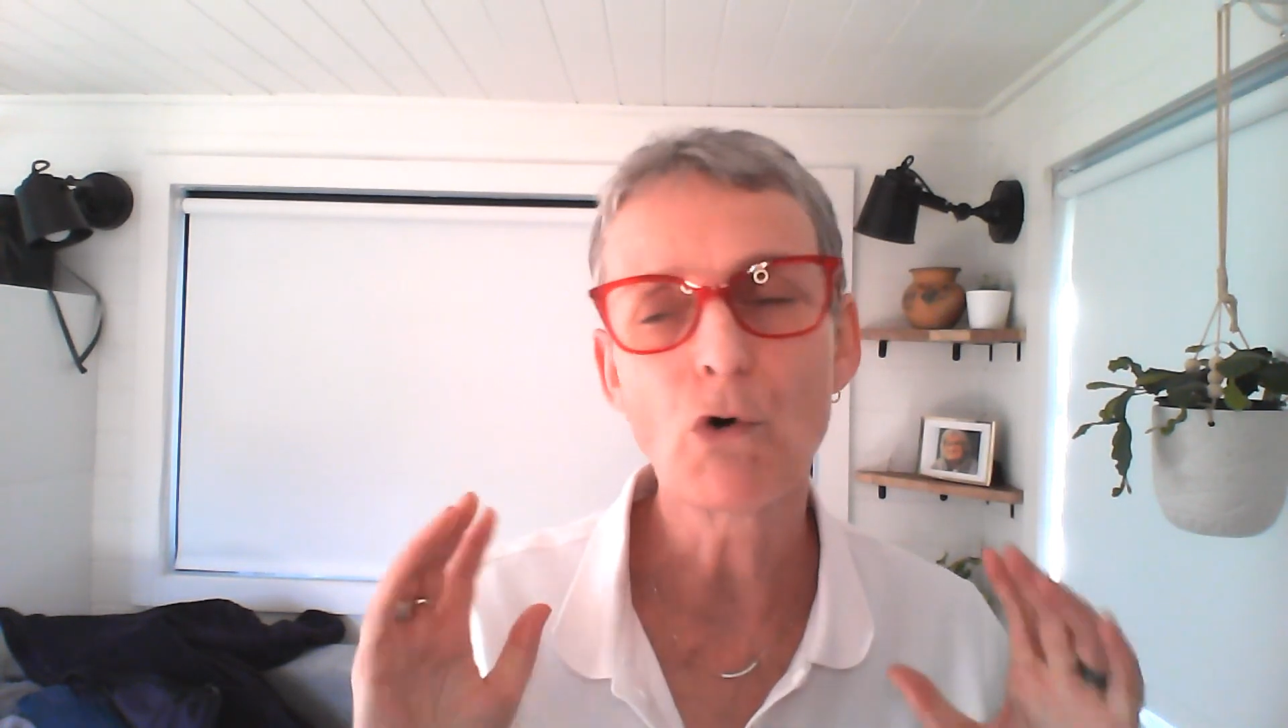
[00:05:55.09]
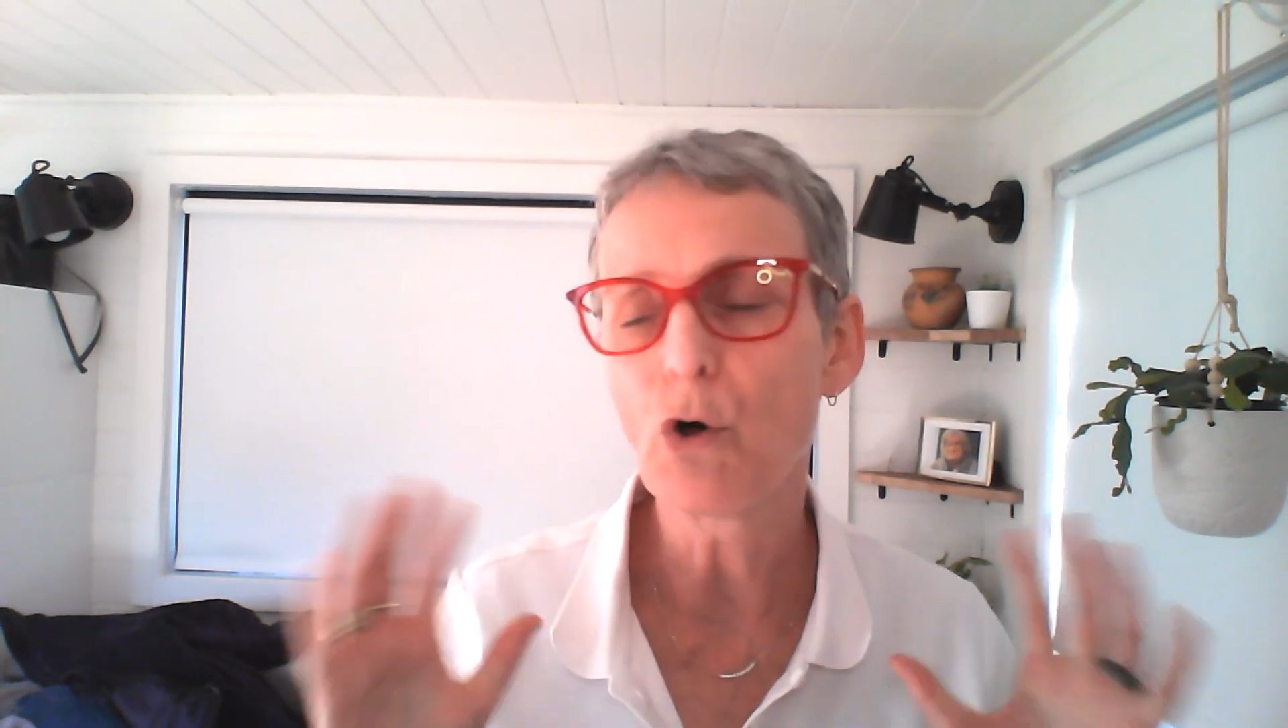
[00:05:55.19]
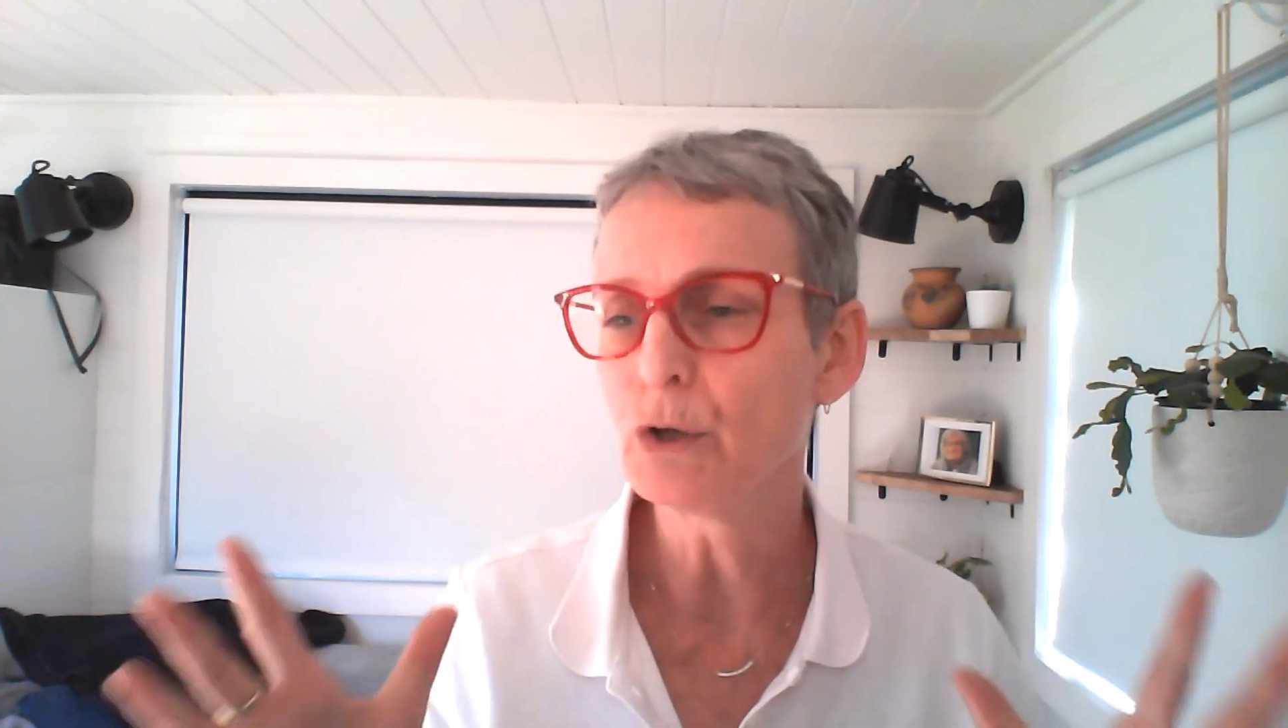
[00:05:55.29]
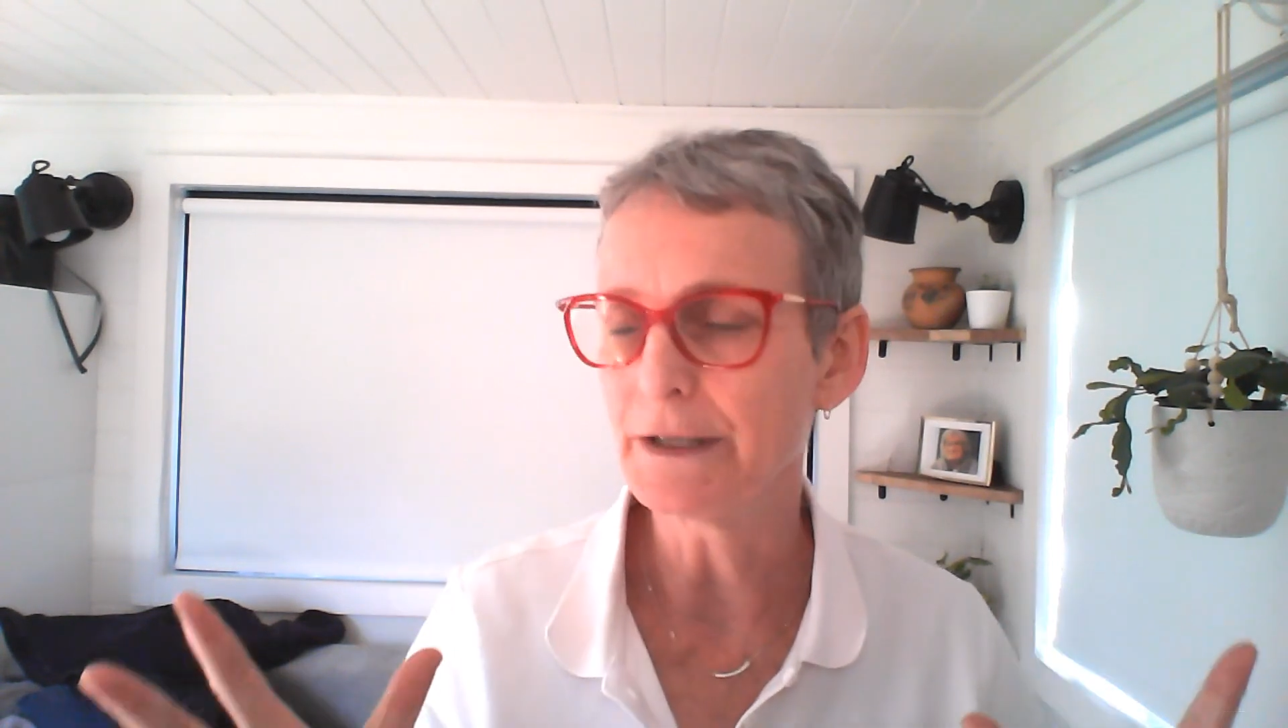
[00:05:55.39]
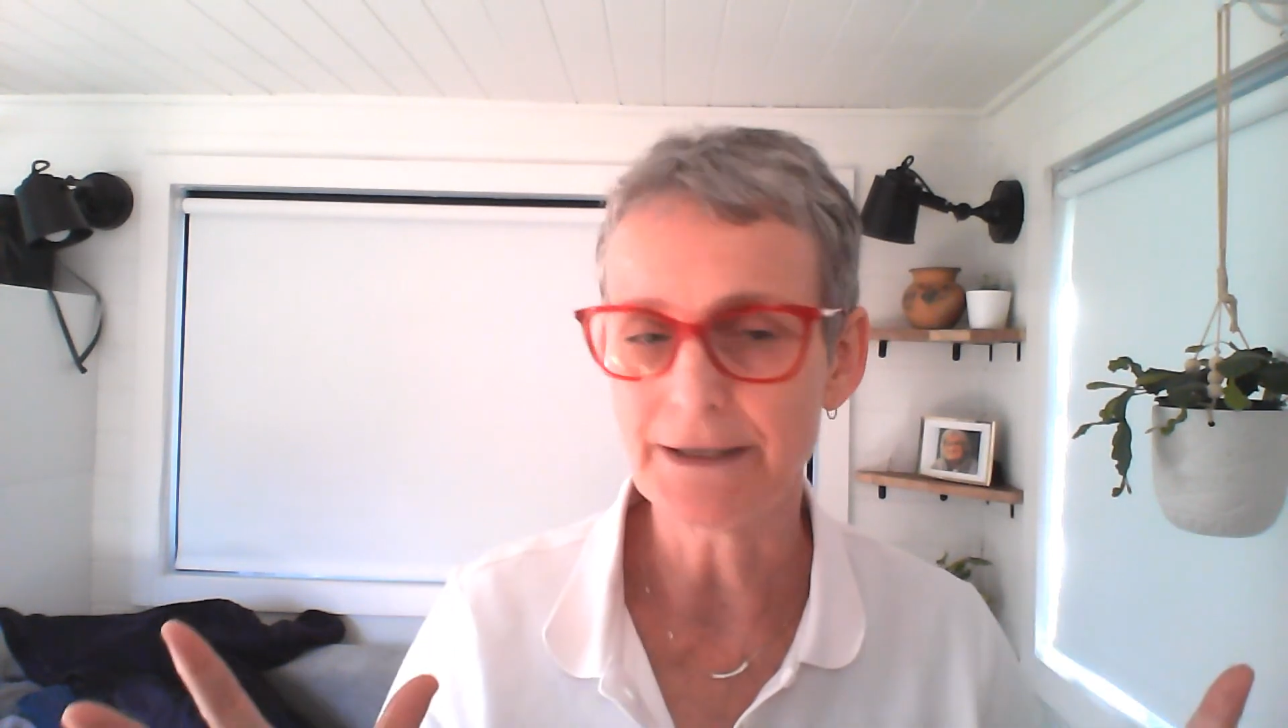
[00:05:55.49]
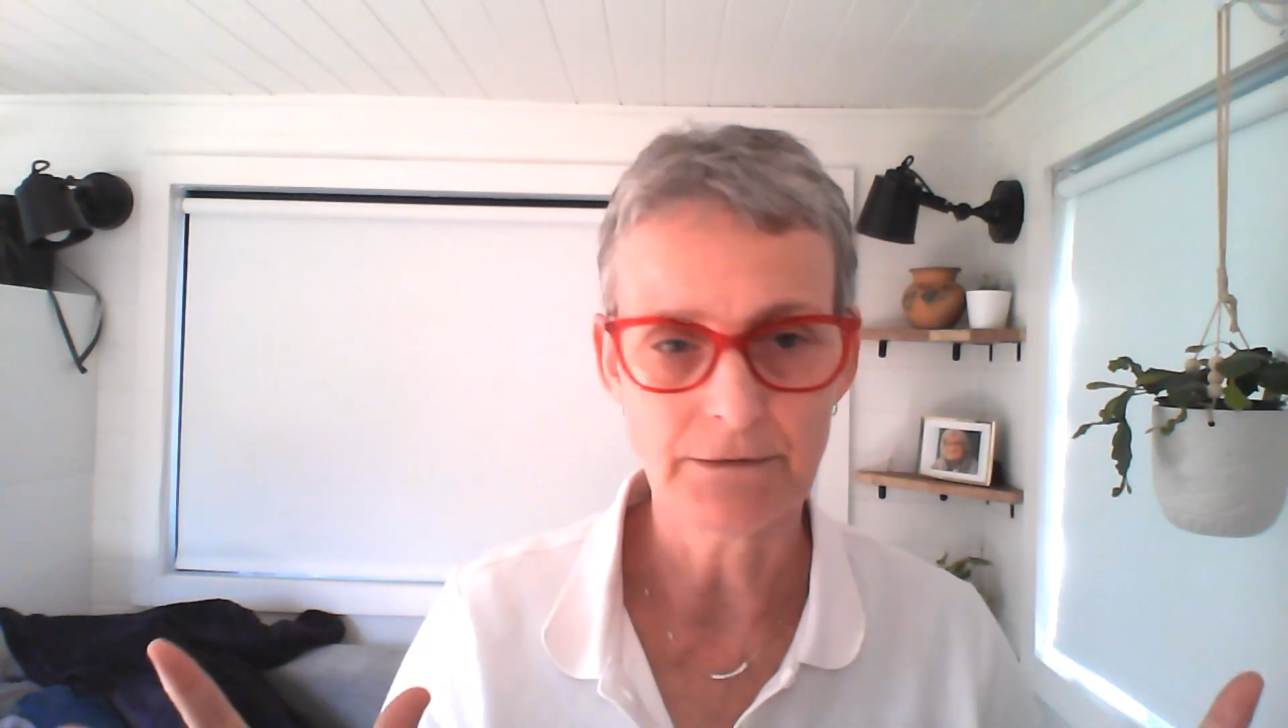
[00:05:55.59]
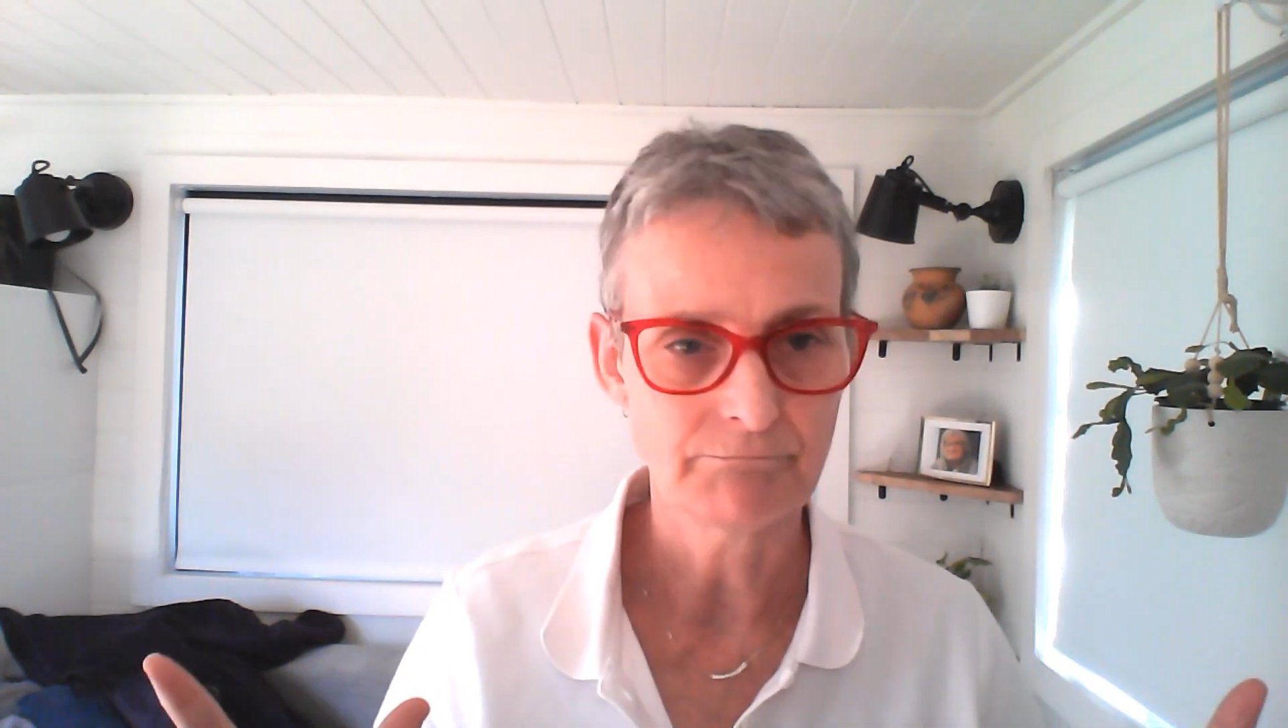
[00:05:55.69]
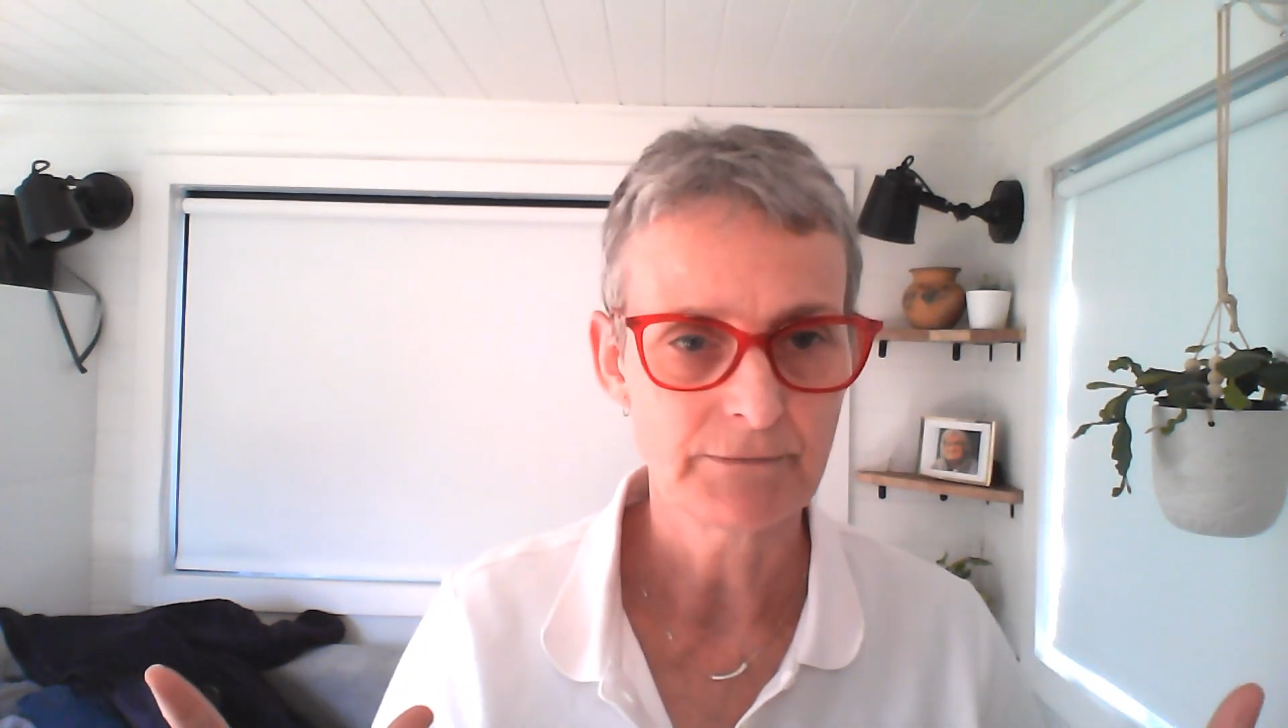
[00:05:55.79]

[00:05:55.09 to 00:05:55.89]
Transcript: all in.